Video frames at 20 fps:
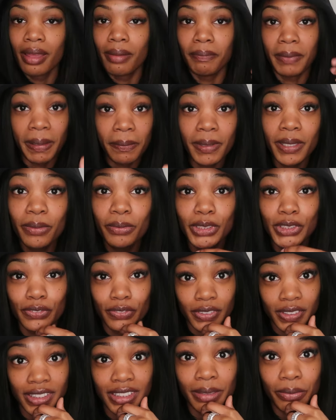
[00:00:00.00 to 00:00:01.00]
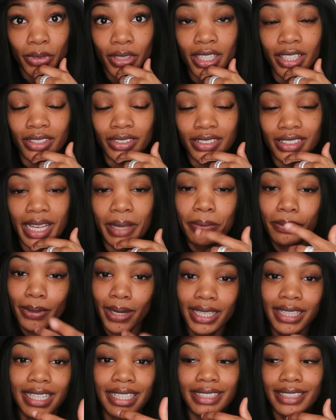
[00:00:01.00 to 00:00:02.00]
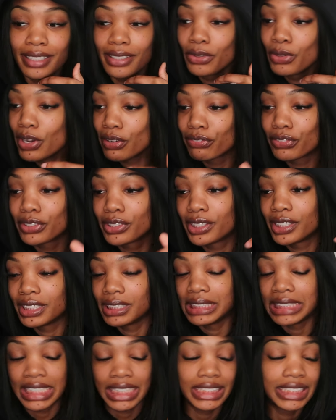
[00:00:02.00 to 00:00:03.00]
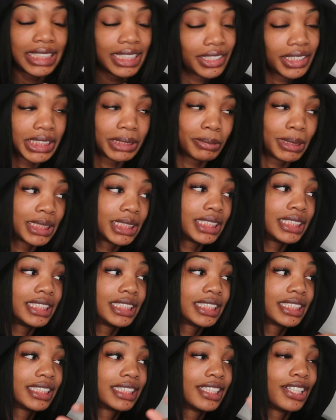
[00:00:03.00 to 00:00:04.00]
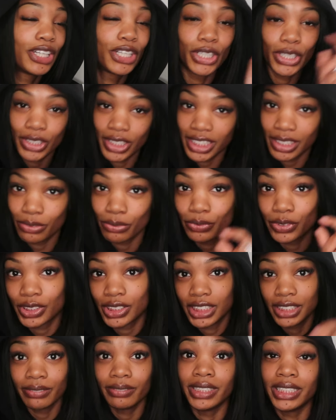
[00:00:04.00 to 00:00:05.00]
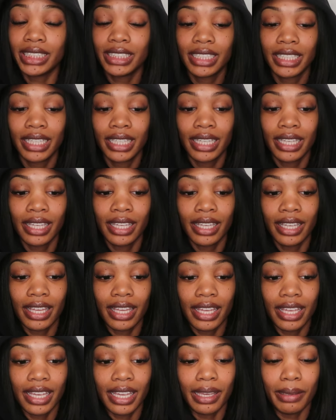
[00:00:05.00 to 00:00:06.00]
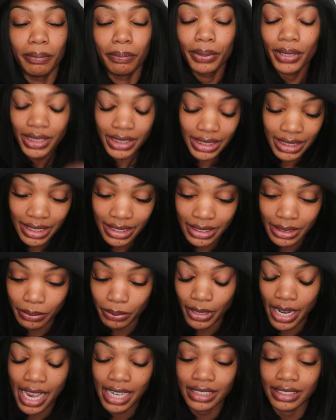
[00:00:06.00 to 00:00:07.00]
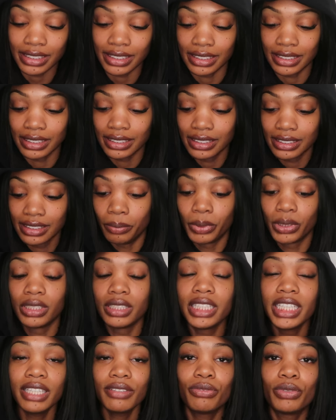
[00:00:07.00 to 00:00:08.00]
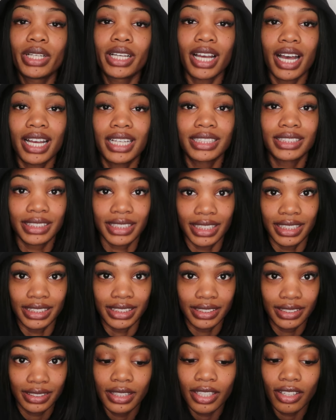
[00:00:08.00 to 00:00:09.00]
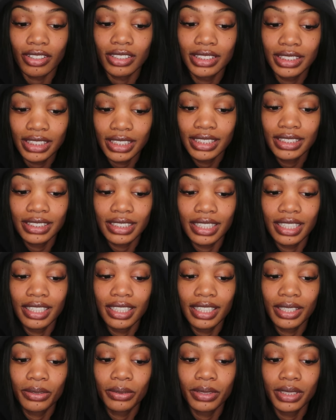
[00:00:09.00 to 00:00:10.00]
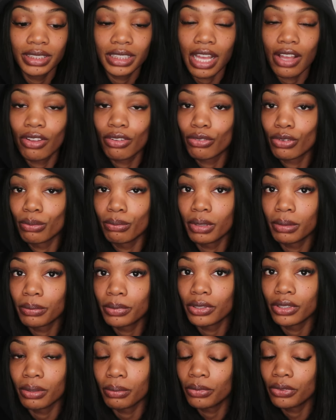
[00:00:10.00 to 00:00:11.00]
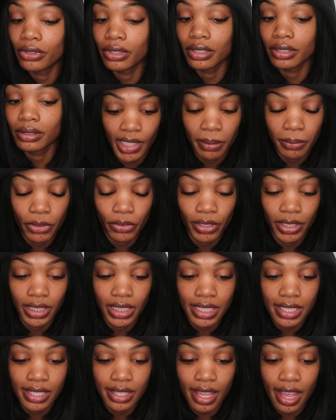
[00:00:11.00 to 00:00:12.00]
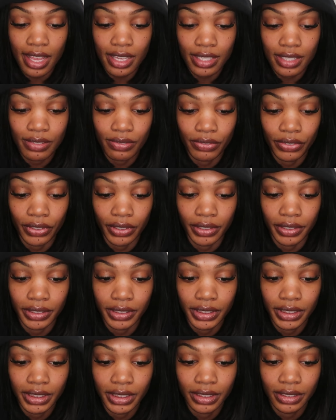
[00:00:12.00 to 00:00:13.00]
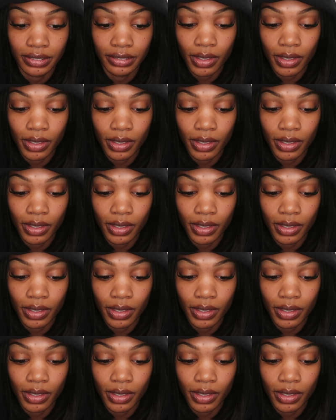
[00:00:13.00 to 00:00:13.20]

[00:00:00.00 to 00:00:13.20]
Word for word: Maybe it was for someone else. I pray that whoever needed to hear this message heard it, received it, and puts it into practice. Believe what God says. Their sins and iniquities I'll remember no more. I'm going to read this last verse